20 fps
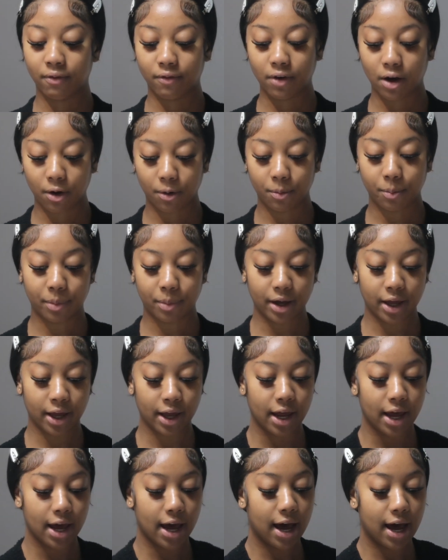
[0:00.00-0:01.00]
foam.
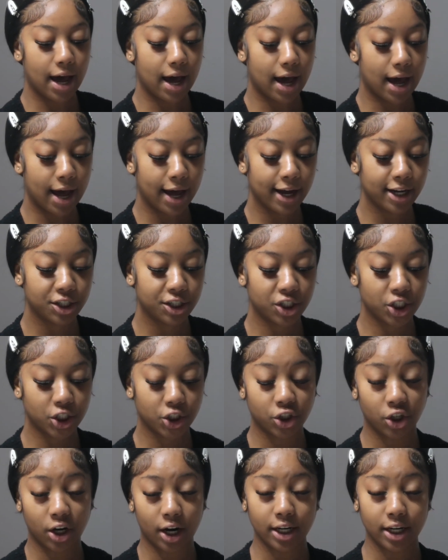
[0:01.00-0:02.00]
But I
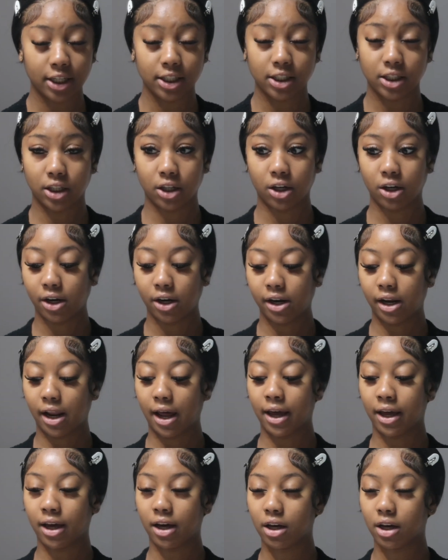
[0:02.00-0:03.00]
just tried this literally
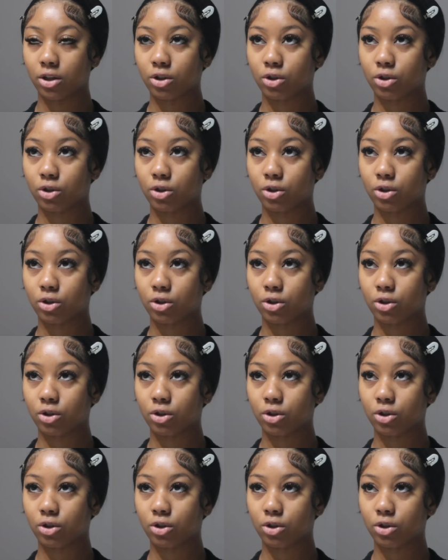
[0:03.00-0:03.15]
like